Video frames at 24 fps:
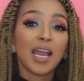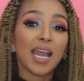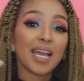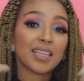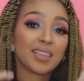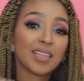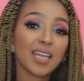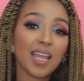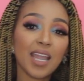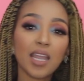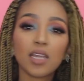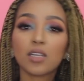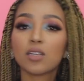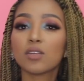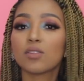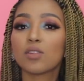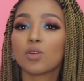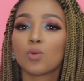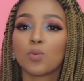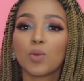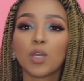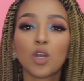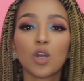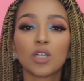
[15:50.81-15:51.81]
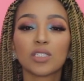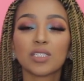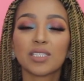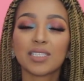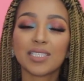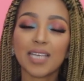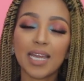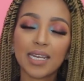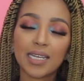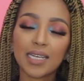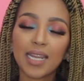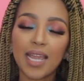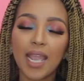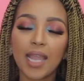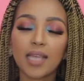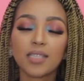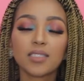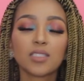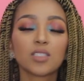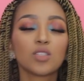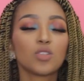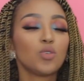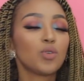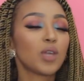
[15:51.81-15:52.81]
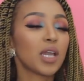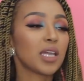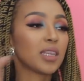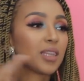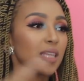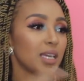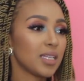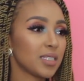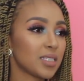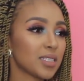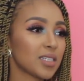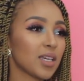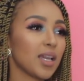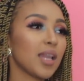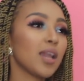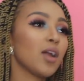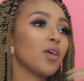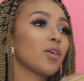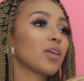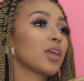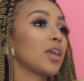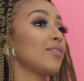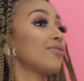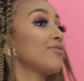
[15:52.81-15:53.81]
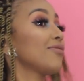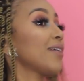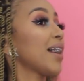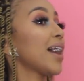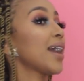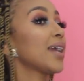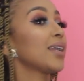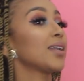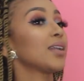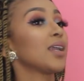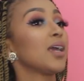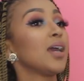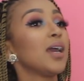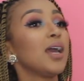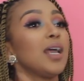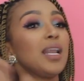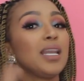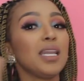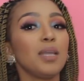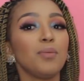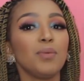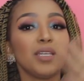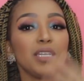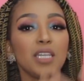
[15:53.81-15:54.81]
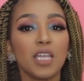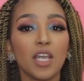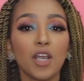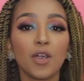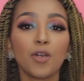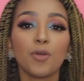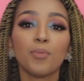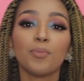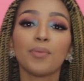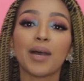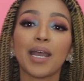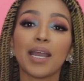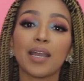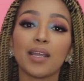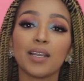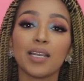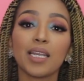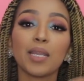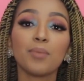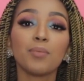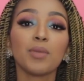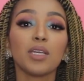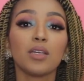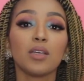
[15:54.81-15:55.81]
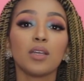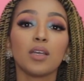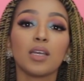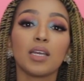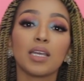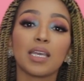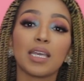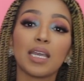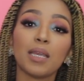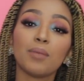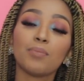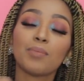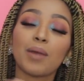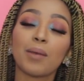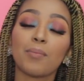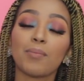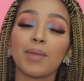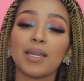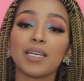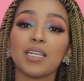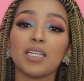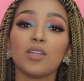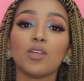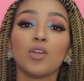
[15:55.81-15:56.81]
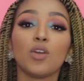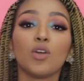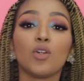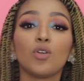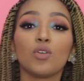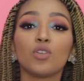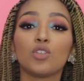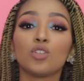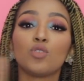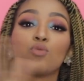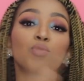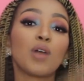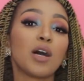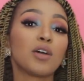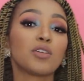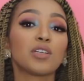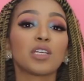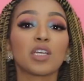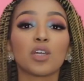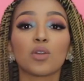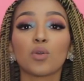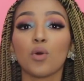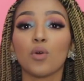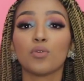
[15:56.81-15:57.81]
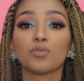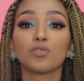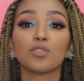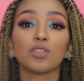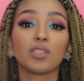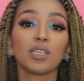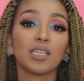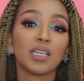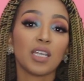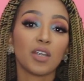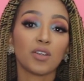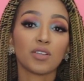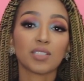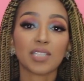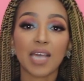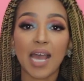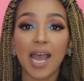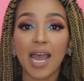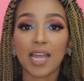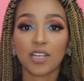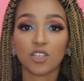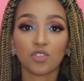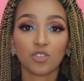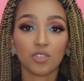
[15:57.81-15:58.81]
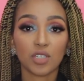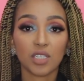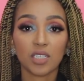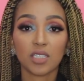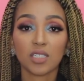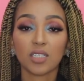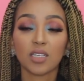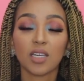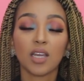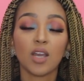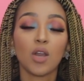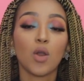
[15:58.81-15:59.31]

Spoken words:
at the end of the week on Sundays, you can then say, okay, fine, let me get my money rounding it off to the nearest 100.